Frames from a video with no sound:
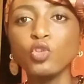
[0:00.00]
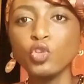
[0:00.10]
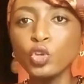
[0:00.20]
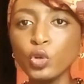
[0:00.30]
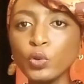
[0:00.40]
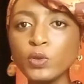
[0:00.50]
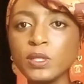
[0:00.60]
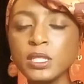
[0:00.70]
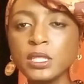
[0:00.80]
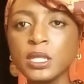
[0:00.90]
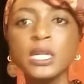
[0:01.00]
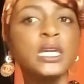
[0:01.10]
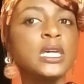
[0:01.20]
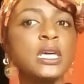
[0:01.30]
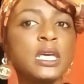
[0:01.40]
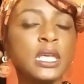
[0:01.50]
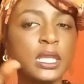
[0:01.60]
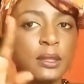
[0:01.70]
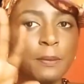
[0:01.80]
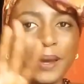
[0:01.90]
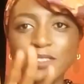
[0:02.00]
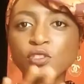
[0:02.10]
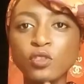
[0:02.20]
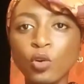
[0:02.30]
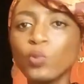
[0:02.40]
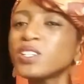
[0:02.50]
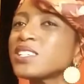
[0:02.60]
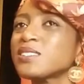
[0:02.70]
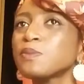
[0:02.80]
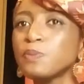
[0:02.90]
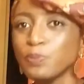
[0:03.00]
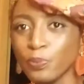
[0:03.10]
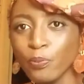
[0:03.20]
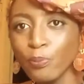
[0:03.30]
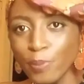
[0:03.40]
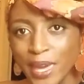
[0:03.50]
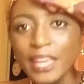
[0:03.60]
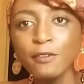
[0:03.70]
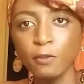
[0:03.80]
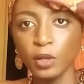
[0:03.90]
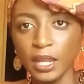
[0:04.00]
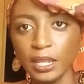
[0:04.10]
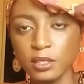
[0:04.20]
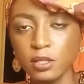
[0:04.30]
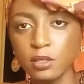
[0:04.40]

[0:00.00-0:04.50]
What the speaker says: you use material which is made for that,